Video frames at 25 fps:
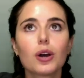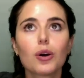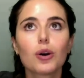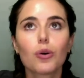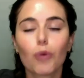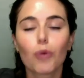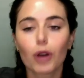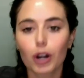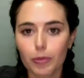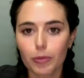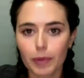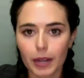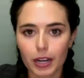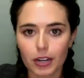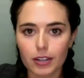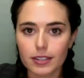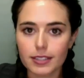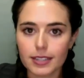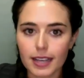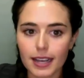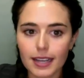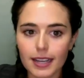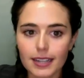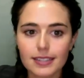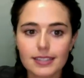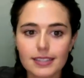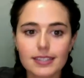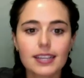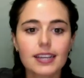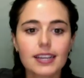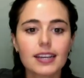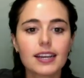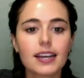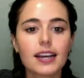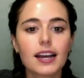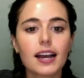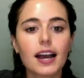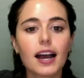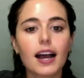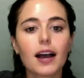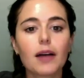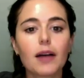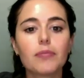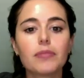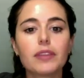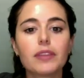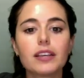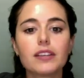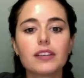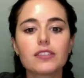what are parasites?
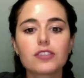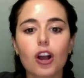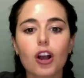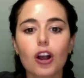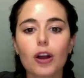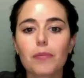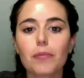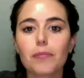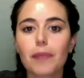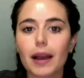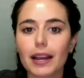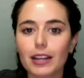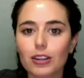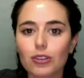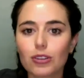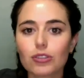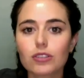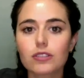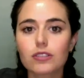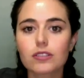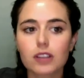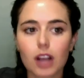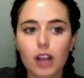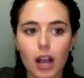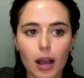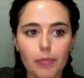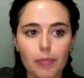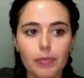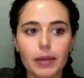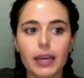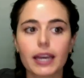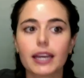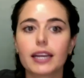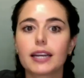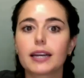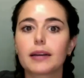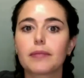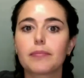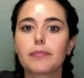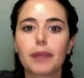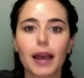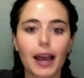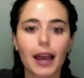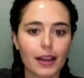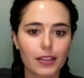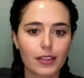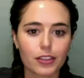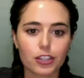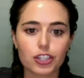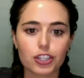These are microscopic
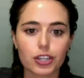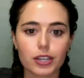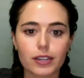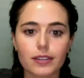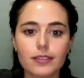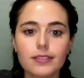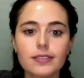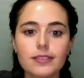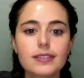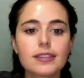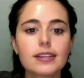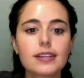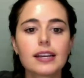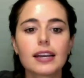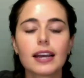pathogens,